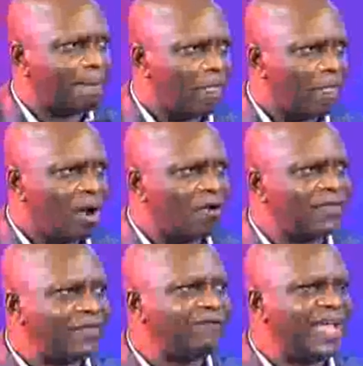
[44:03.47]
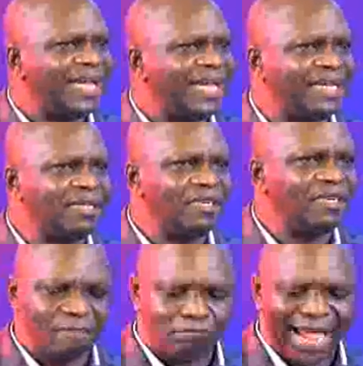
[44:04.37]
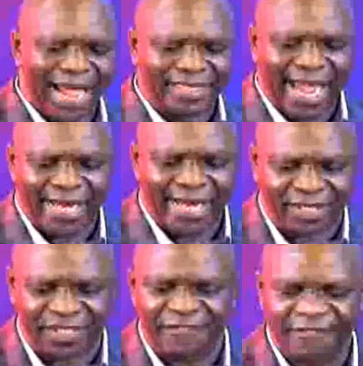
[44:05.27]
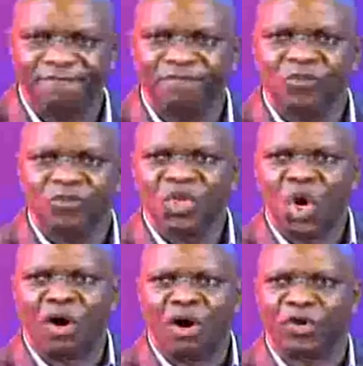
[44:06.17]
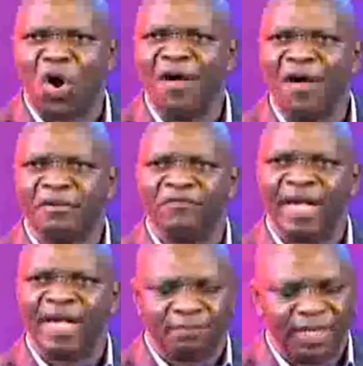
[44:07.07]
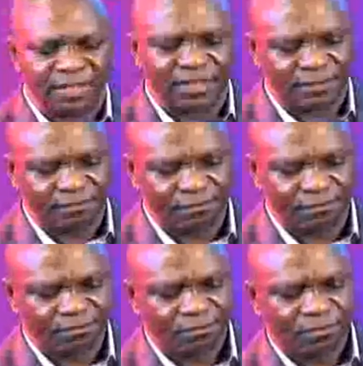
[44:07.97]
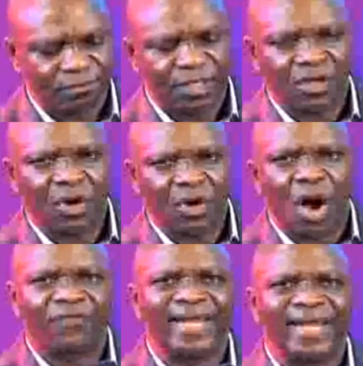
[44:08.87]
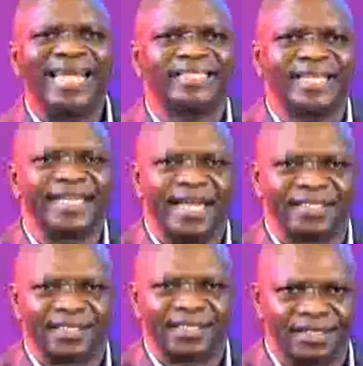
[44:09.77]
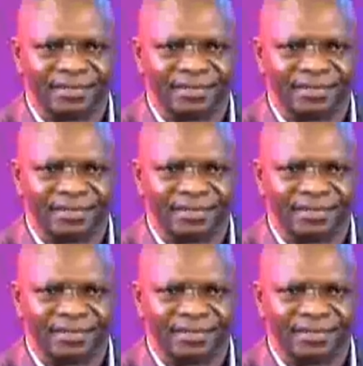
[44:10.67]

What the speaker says: of evading my tithe, of wrong investments, of laziness,